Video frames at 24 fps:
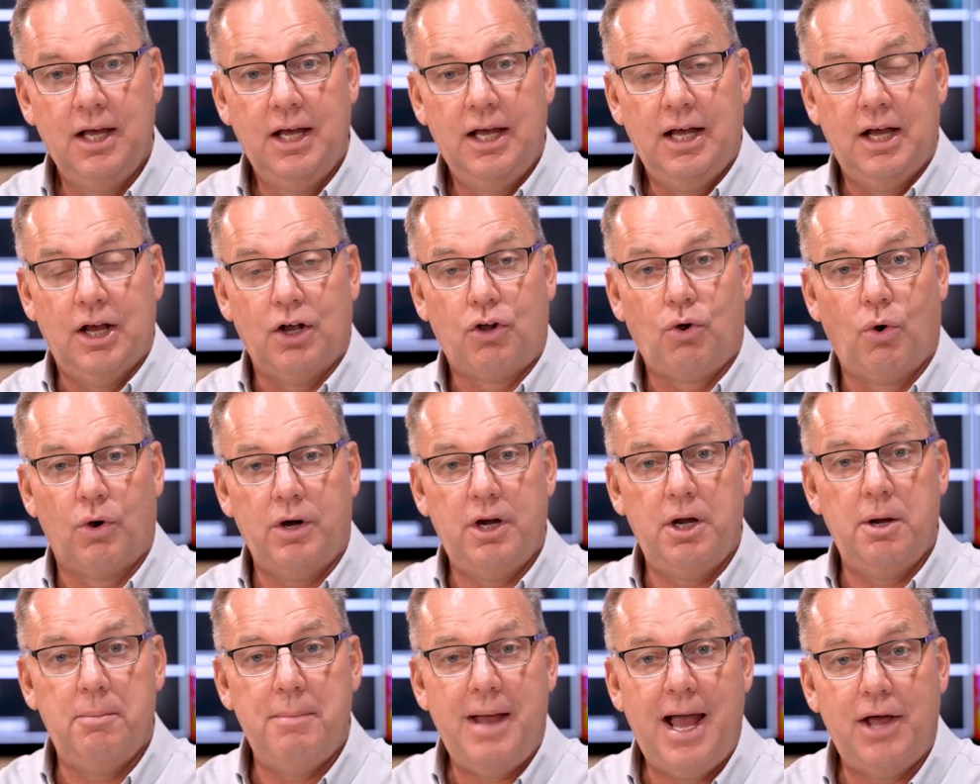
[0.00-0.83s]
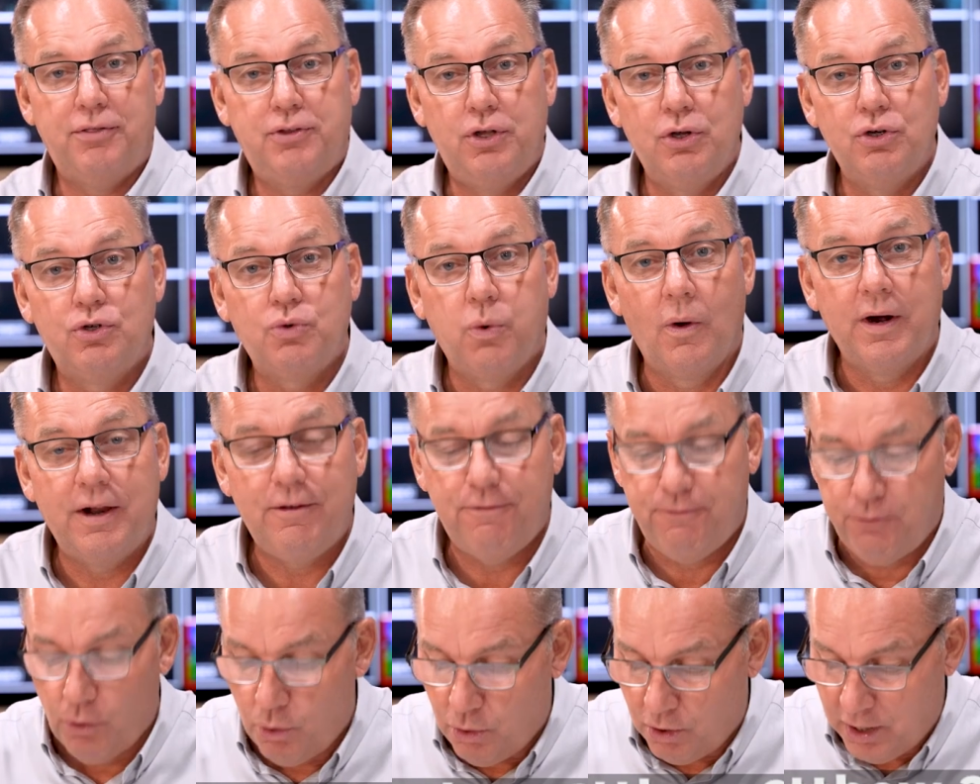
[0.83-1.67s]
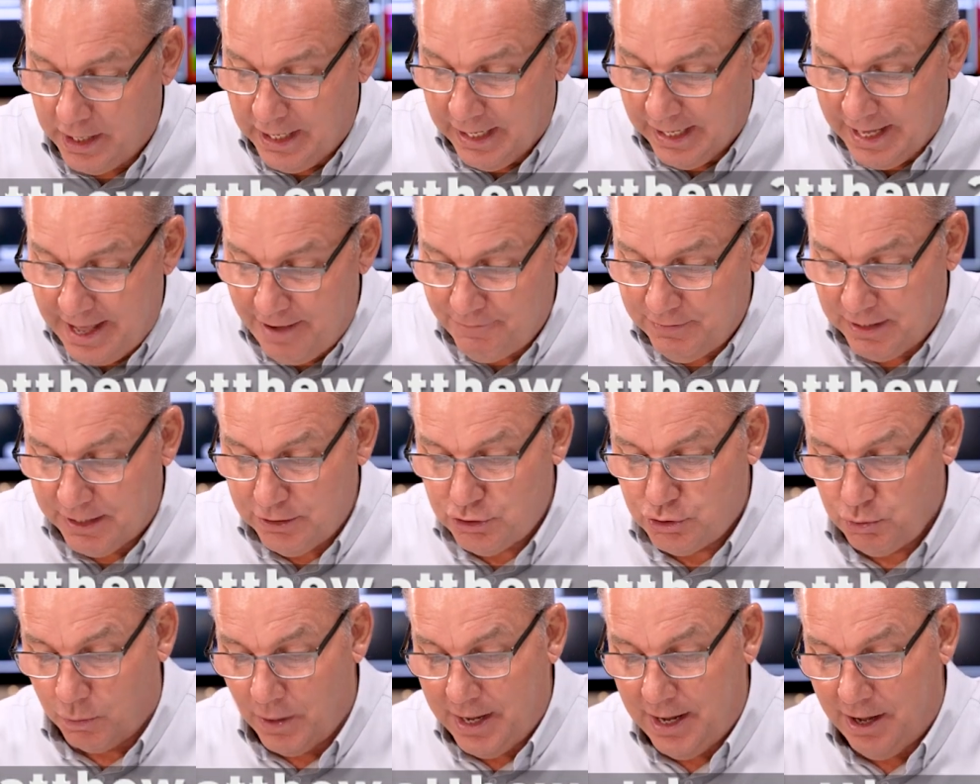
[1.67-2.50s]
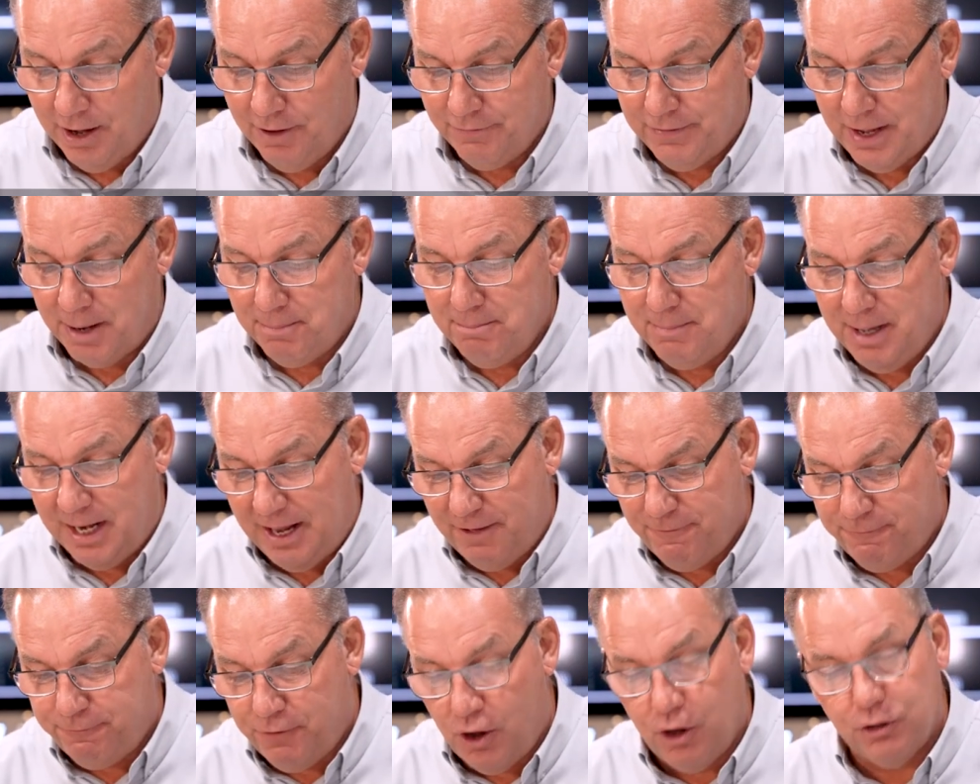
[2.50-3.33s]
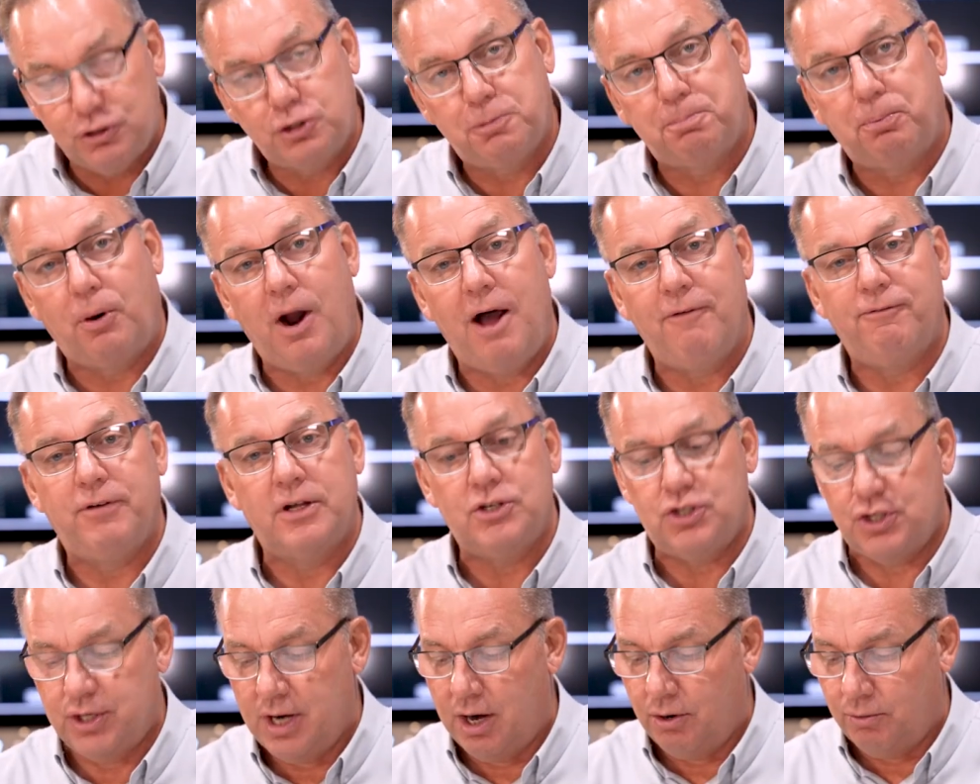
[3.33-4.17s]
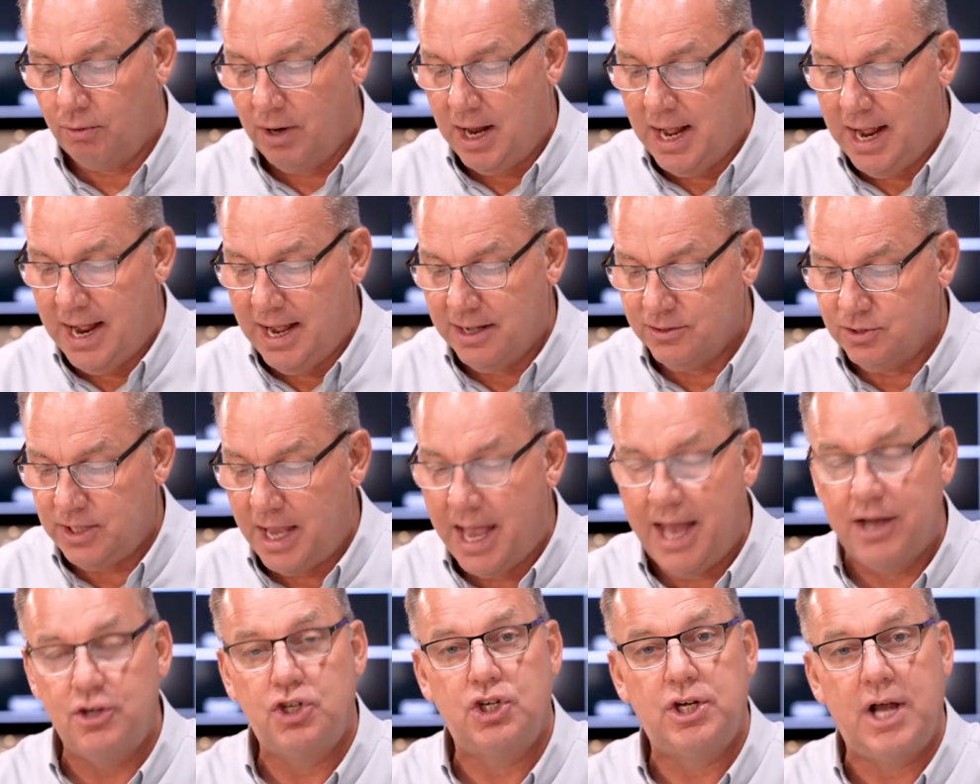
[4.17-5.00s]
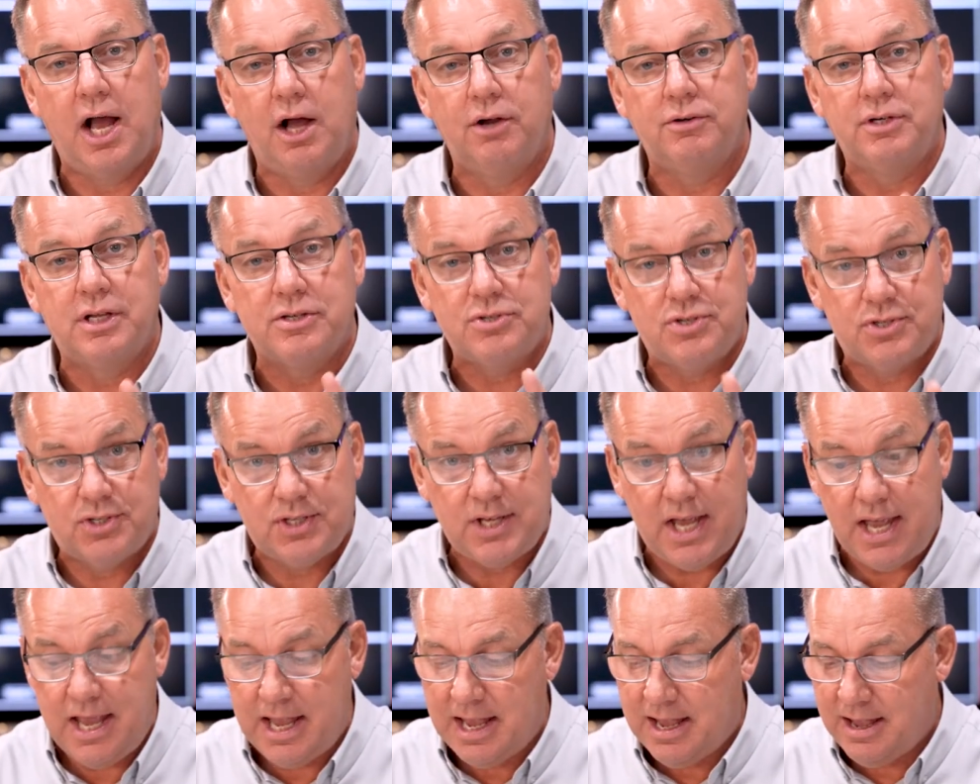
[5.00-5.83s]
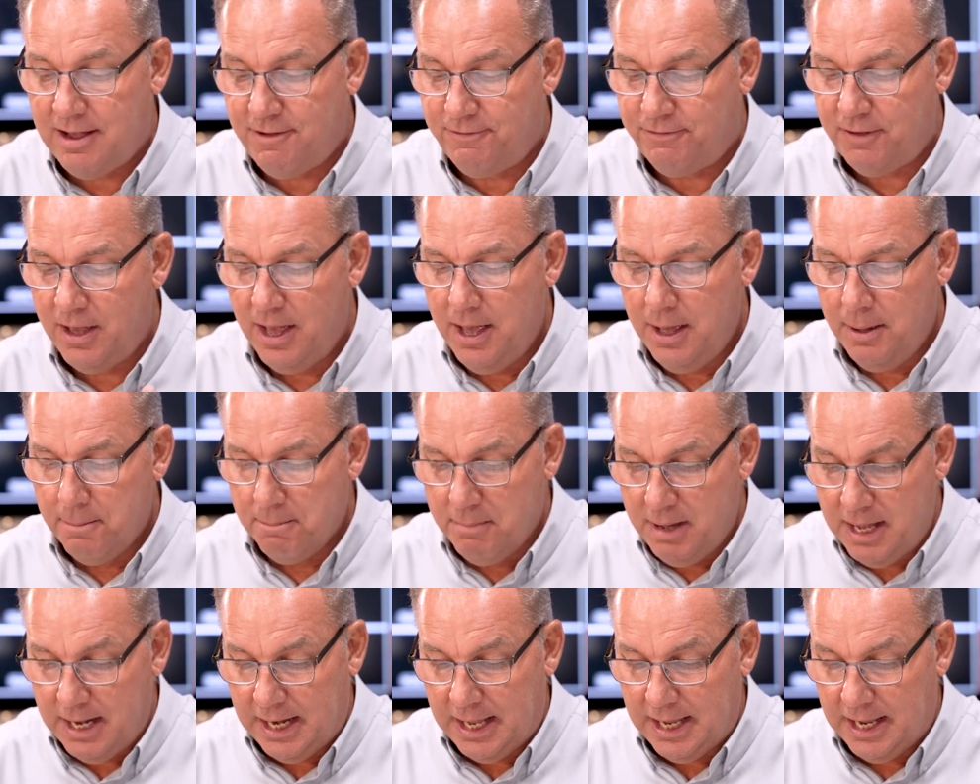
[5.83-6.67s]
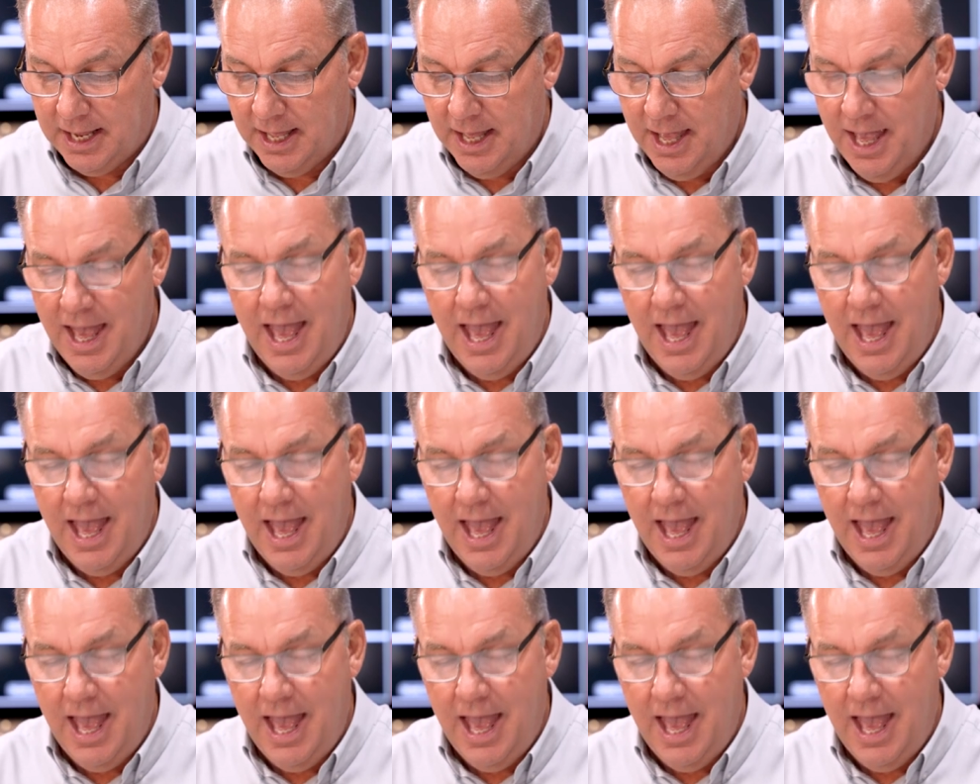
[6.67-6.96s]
According to Matthew 24, 11 and 12, and many false prophets shall rise and shall deceive many.